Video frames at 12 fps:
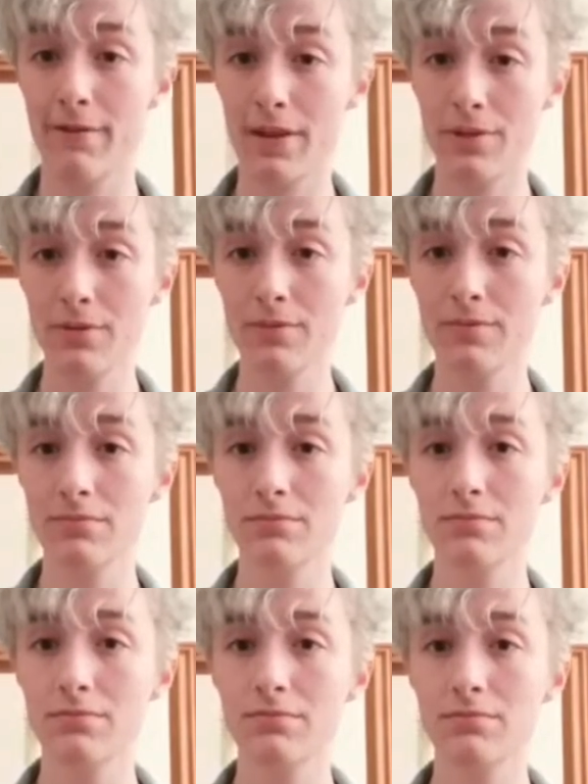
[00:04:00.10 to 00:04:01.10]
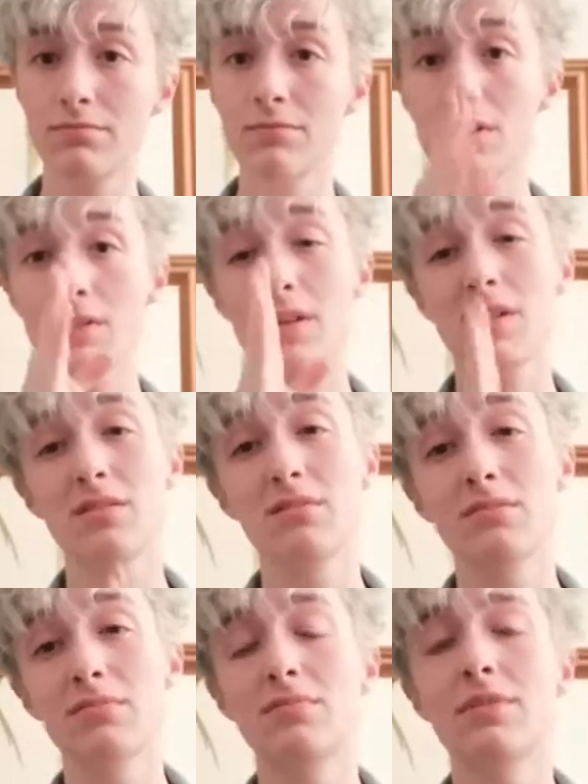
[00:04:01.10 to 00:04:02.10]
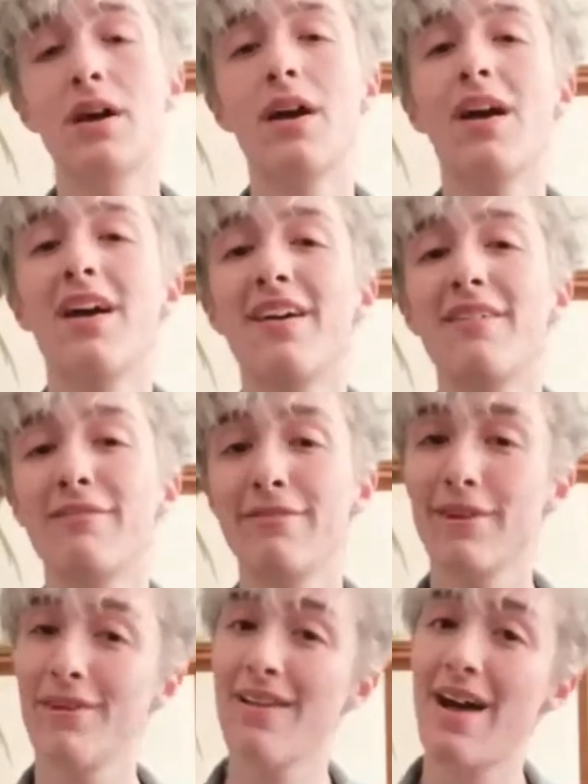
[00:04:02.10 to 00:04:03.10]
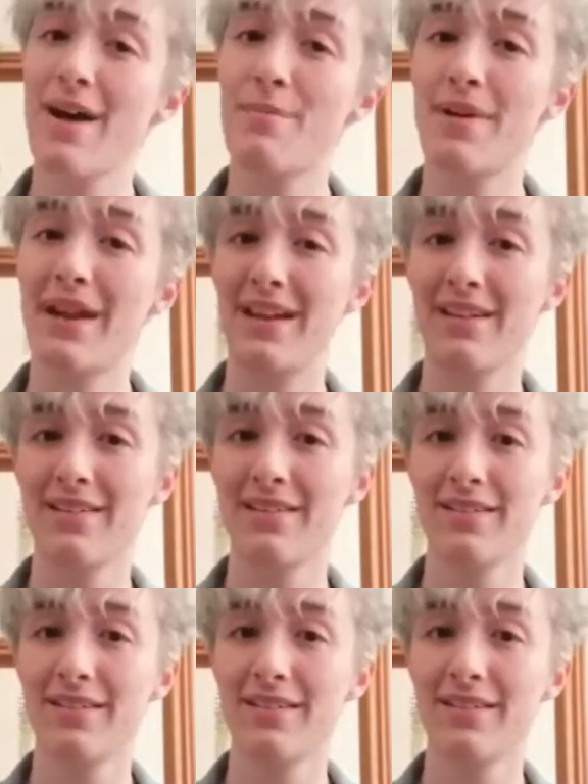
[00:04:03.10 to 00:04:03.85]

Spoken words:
feel sad. I feel happy.